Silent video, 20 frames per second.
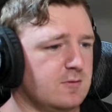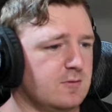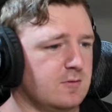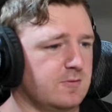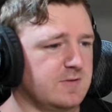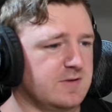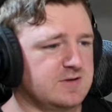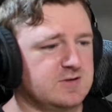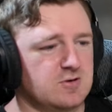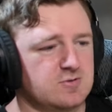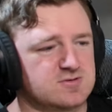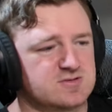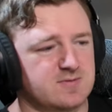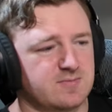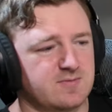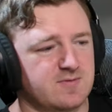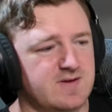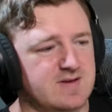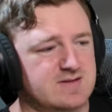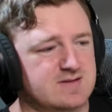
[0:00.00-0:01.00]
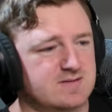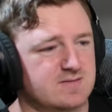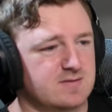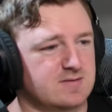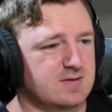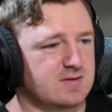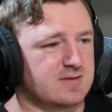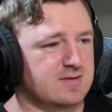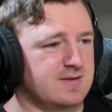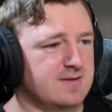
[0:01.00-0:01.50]
Oh, the two Trbojevic,
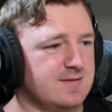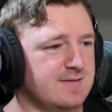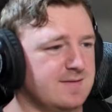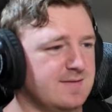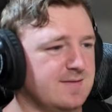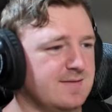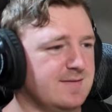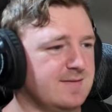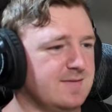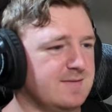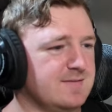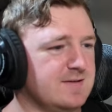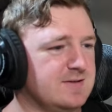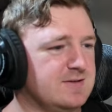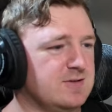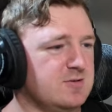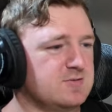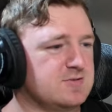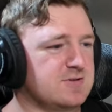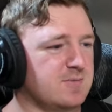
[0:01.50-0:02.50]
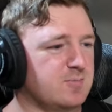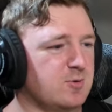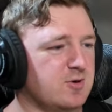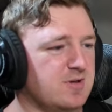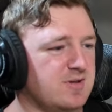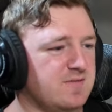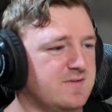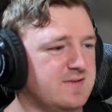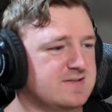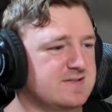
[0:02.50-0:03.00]

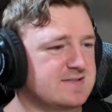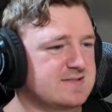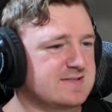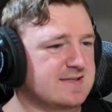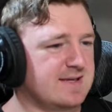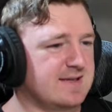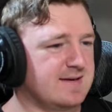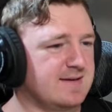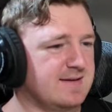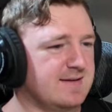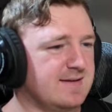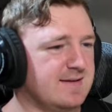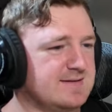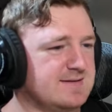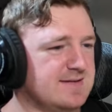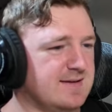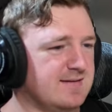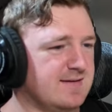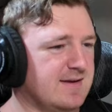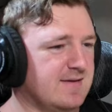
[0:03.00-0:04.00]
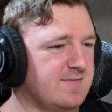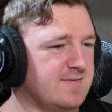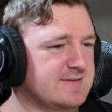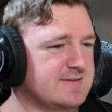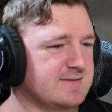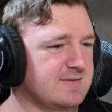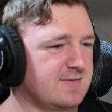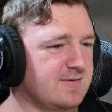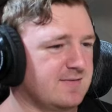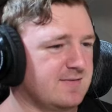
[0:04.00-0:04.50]
the two end and Cherry Evans
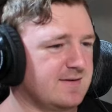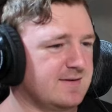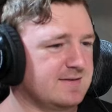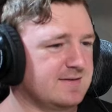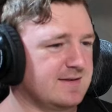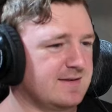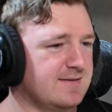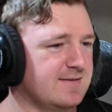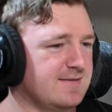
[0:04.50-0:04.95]
are all right there.